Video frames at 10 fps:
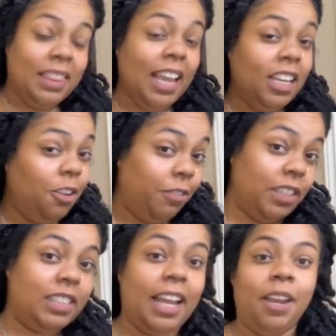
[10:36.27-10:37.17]
thank you for
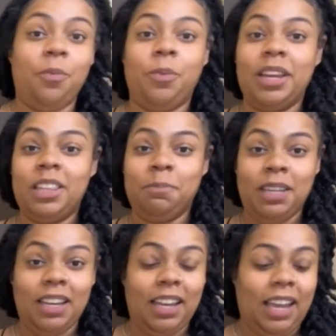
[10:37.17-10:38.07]
staying with
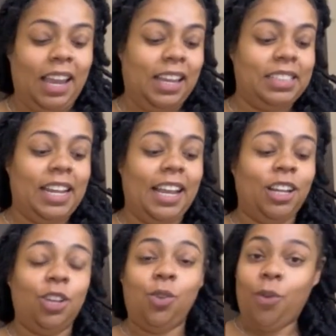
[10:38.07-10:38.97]
me and
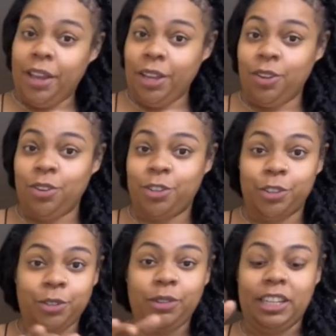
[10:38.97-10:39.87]
staying loyal,
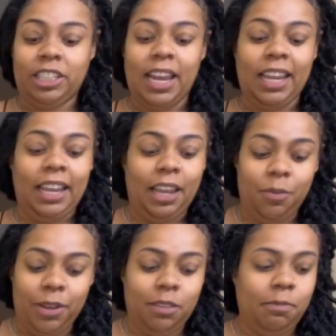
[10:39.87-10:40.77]
crew, and checking in
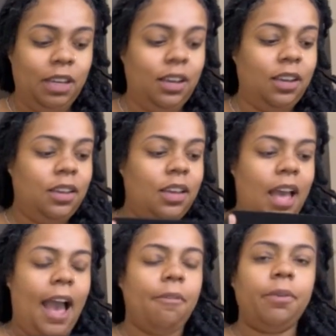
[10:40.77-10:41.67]
with me.
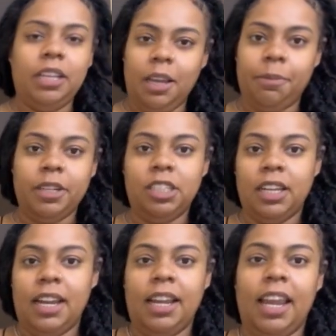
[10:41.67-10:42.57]
I really
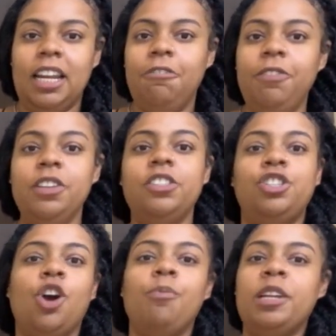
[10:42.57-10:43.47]
appreciate it, and it feels
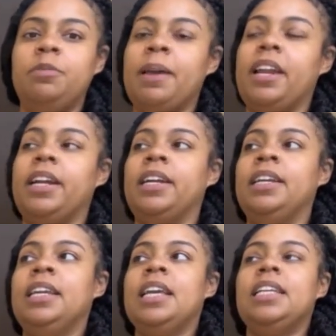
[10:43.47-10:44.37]
so much better
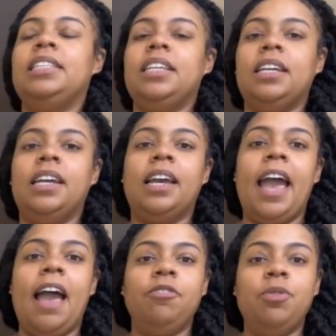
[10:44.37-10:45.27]
to
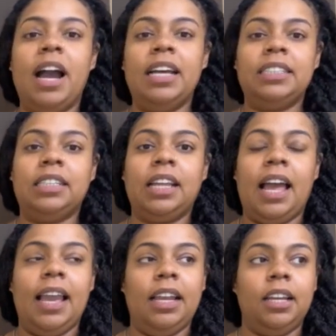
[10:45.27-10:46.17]
have you guys to
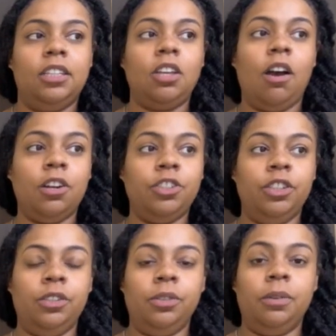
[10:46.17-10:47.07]
like talk
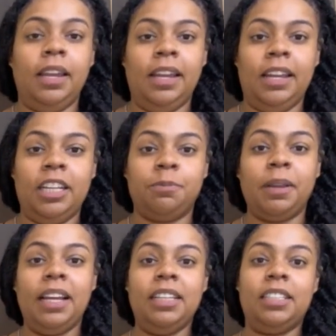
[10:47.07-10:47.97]
to and
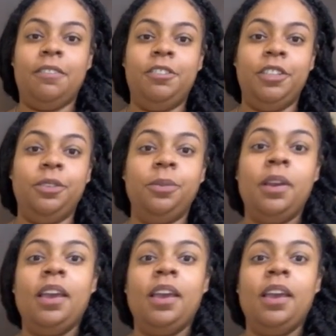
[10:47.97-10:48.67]
explain stuff to.